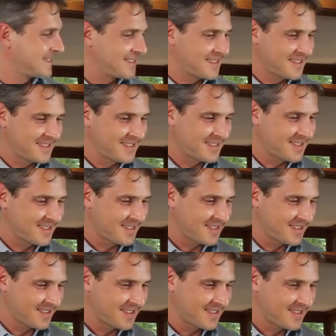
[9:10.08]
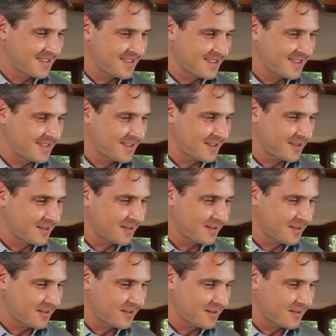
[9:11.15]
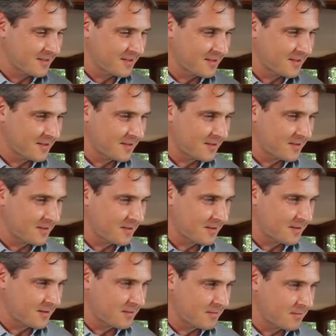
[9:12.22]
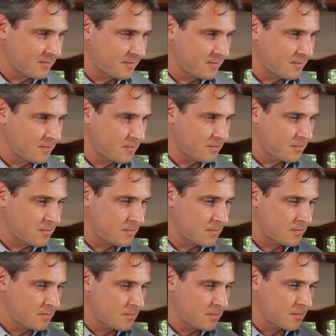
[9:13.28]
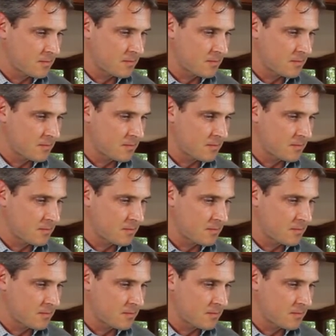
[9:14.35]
No words are spoken by the person on screen.